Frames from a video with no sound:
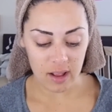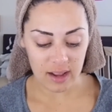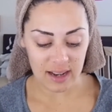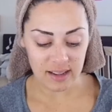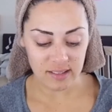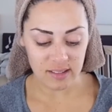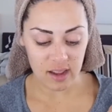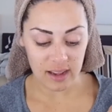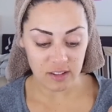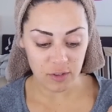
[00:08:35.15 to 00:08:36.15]
cleanser
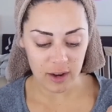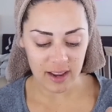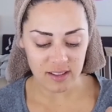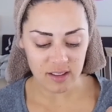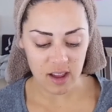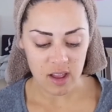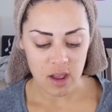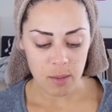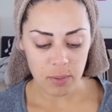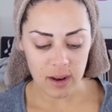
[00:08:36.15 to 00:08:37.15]
exfoliator,
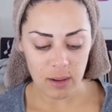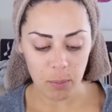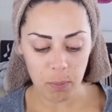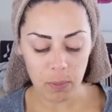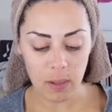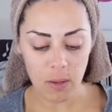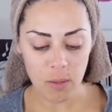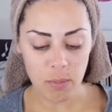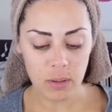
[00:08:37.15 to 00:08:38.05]
put a little blob